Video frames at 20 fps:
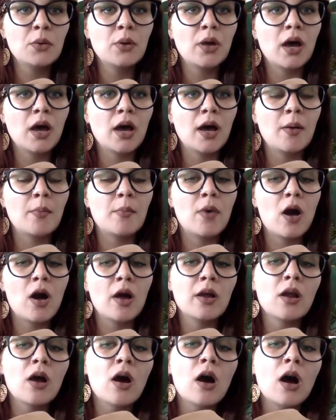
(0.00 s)

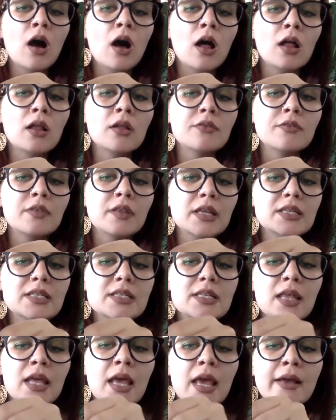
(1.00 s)
and all of
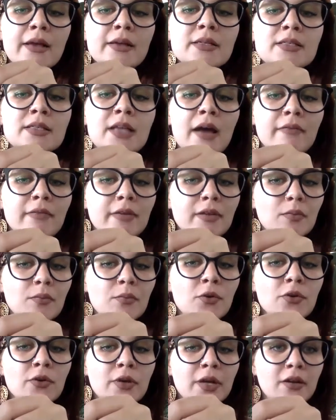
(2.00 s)
these things, having the
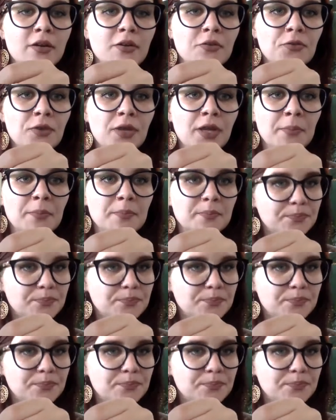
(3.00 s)
moon at her feet,